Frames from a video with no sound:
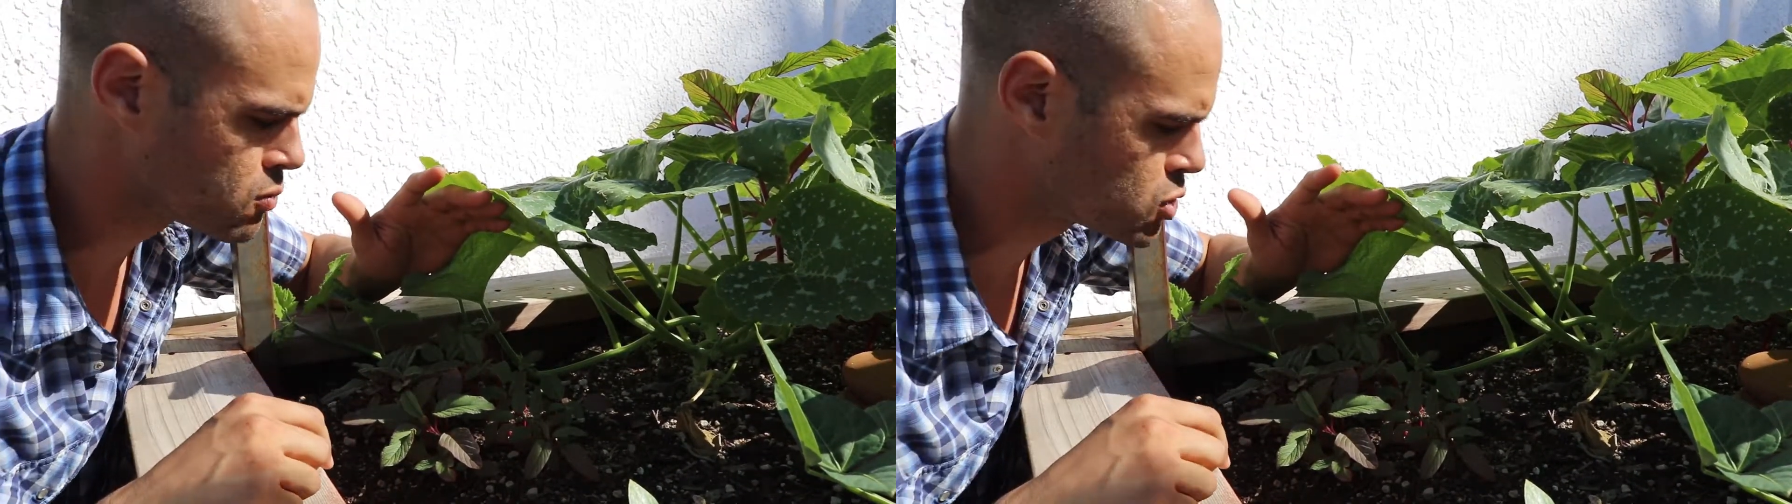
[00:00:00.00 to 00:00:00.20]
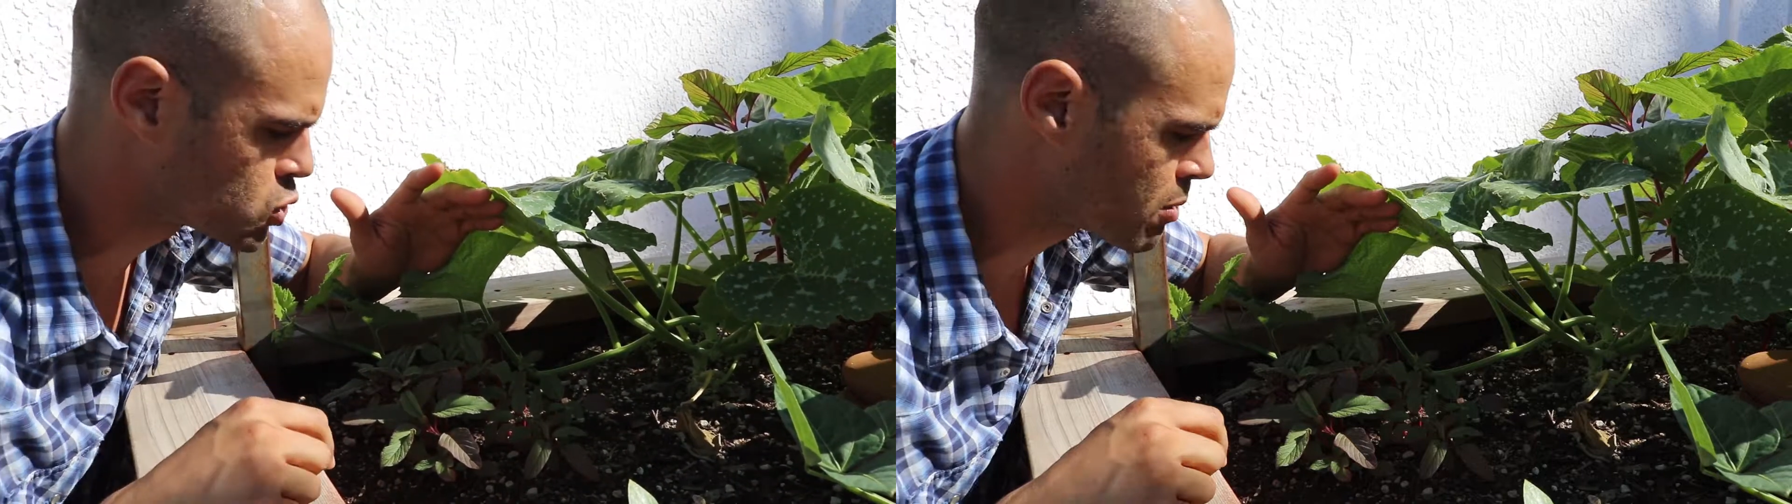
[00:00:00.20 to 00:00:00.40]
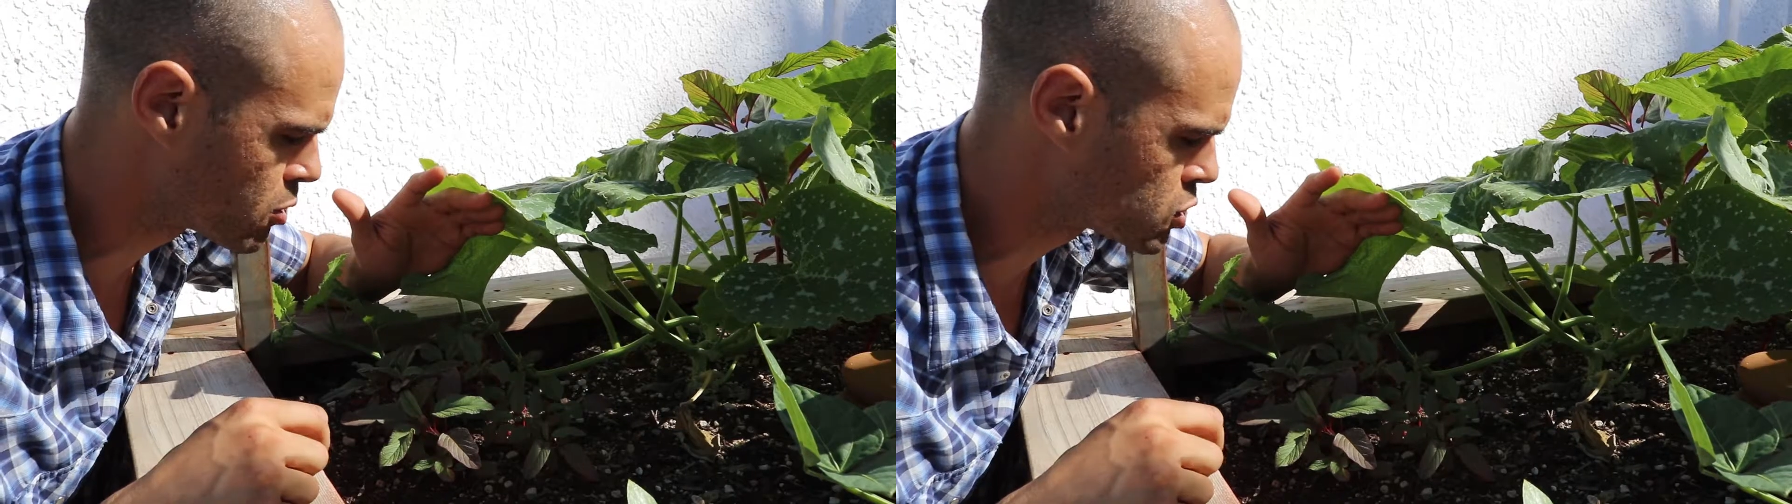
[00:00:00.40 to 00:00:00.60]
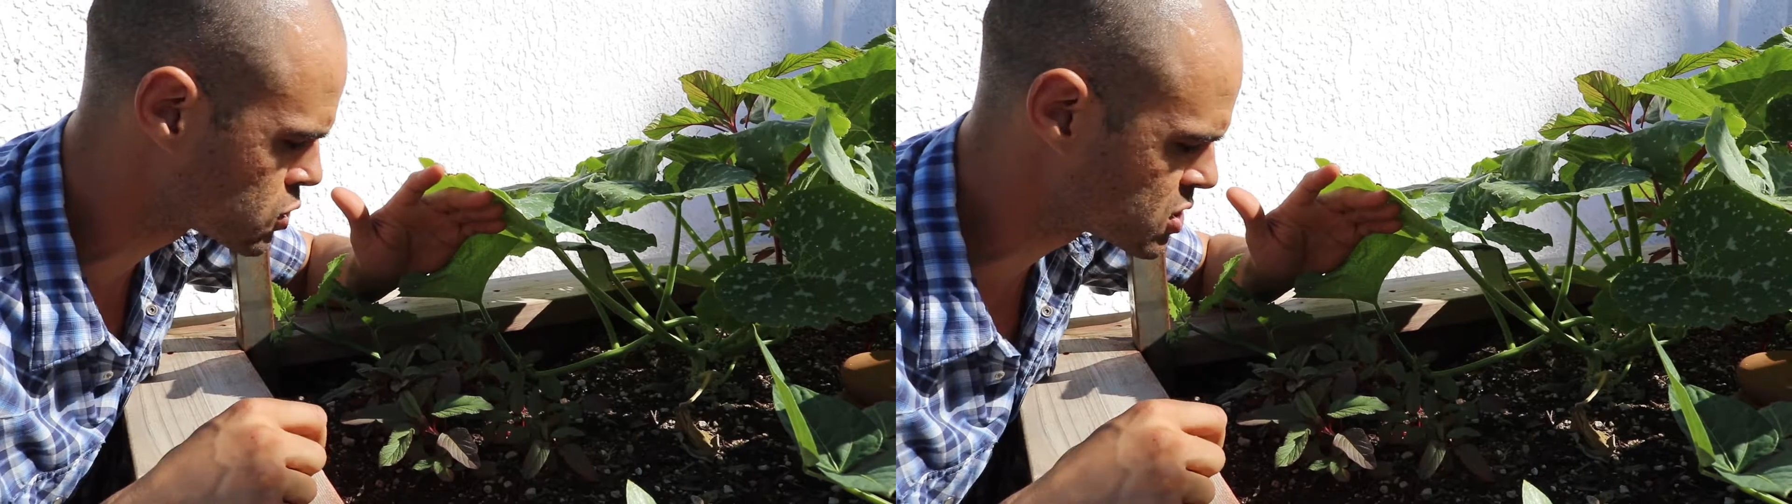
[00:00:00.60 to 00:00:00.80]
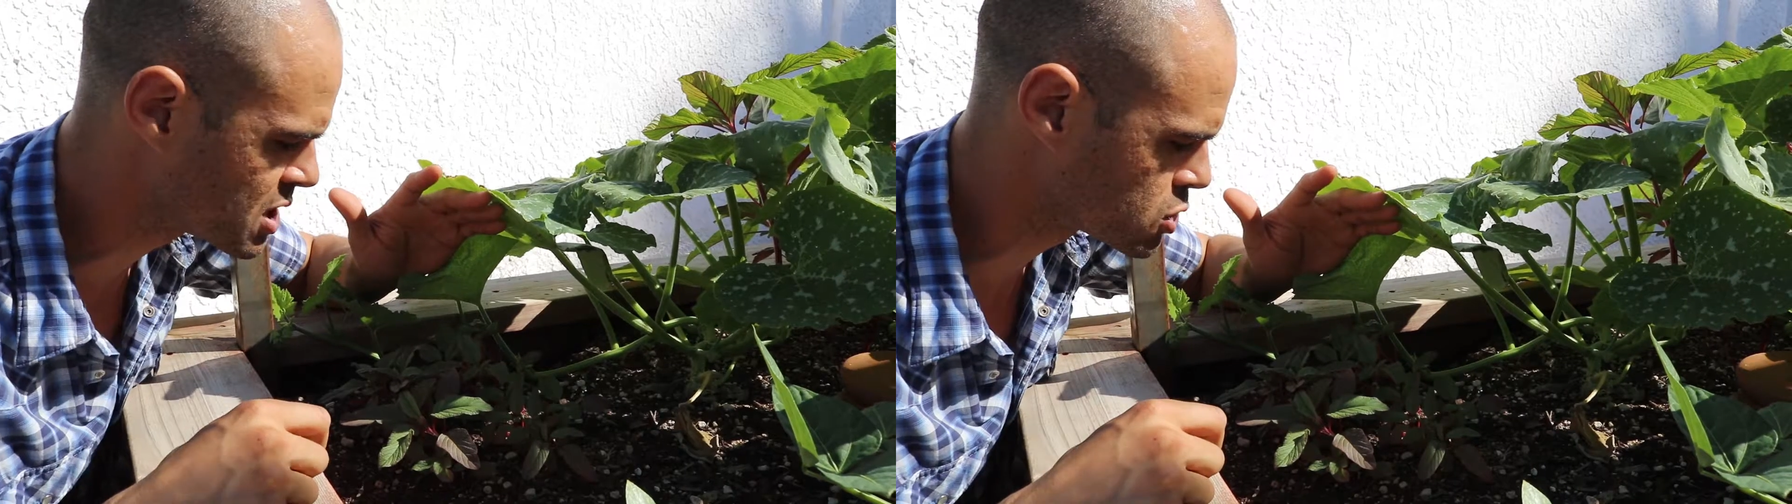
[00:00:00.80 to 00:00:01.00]
trimmers
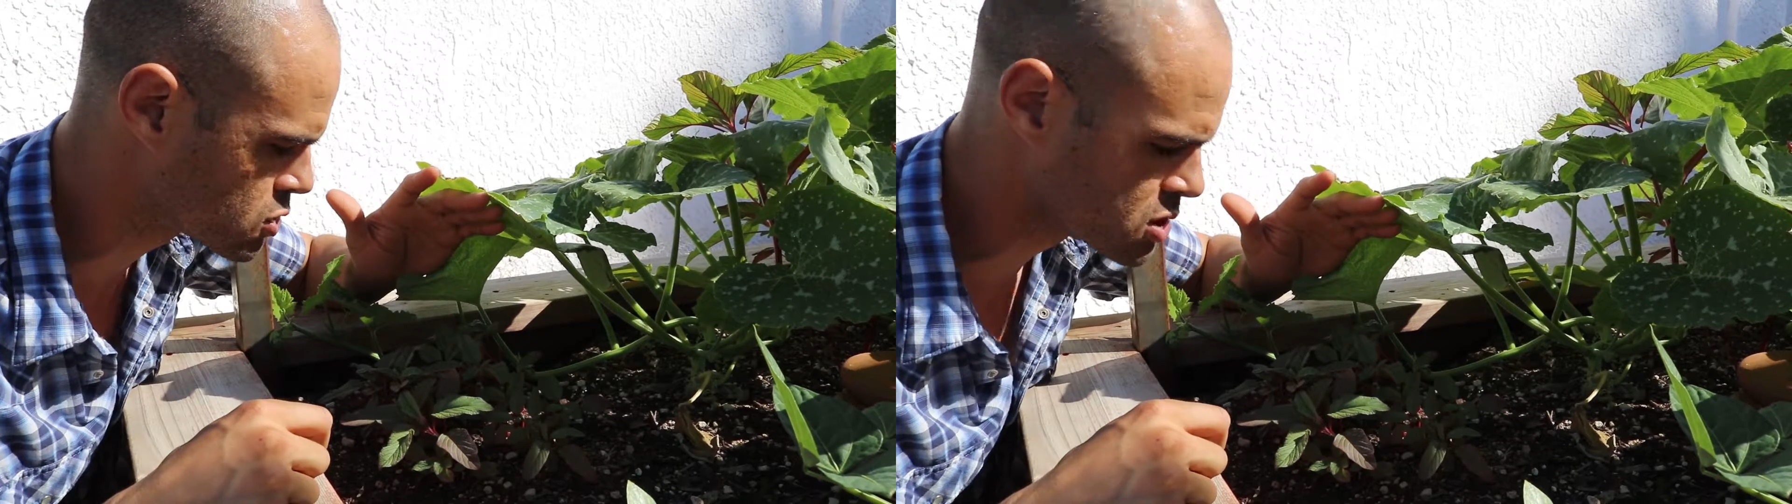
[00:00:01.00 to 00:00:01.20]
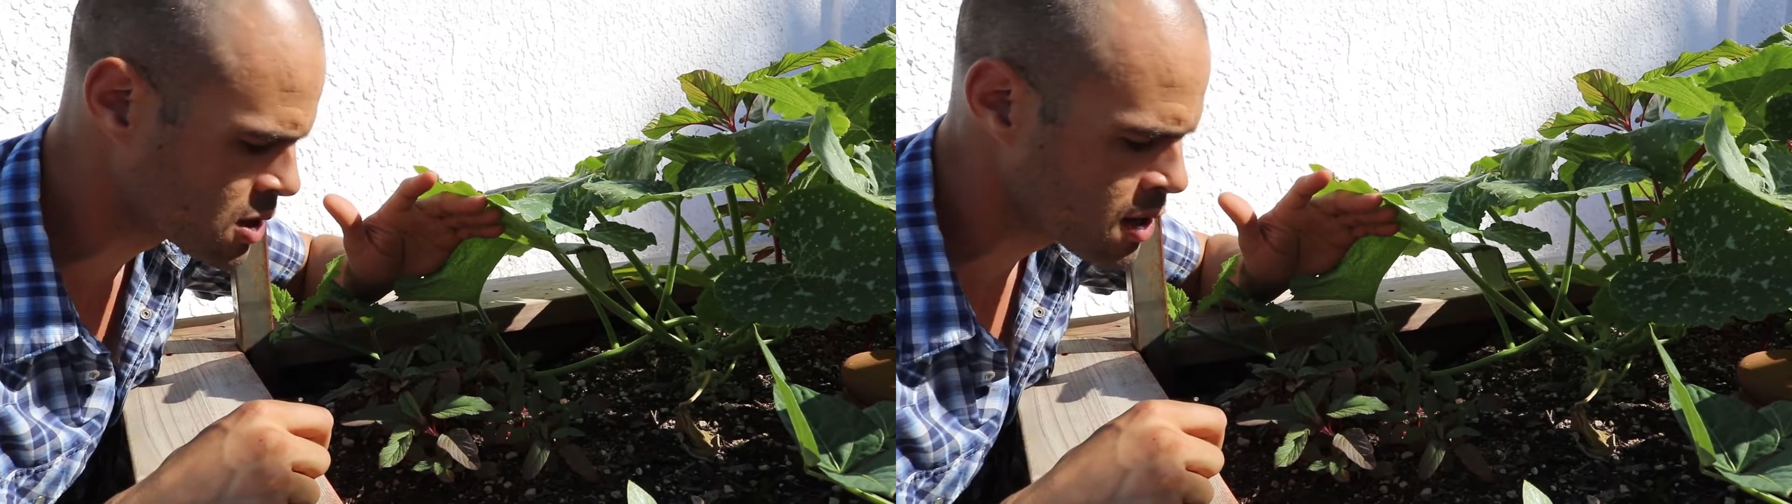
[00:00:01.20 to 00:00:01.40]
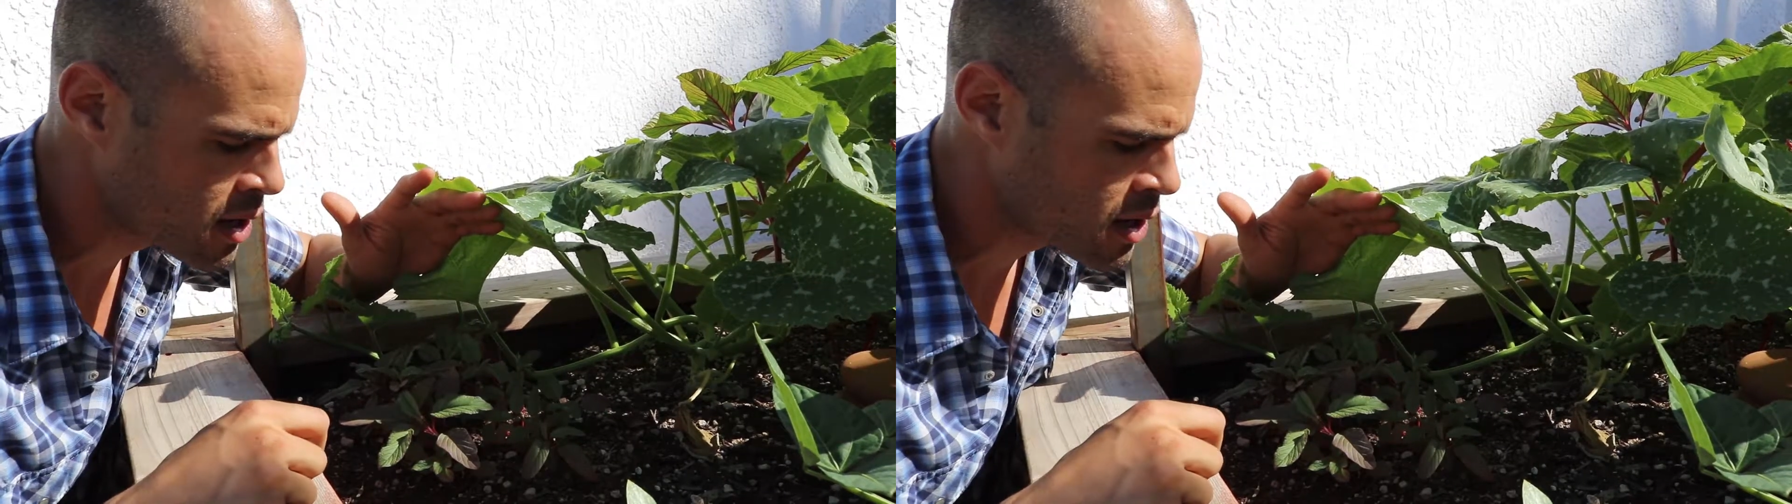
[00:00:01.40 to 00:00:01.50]
or scissors.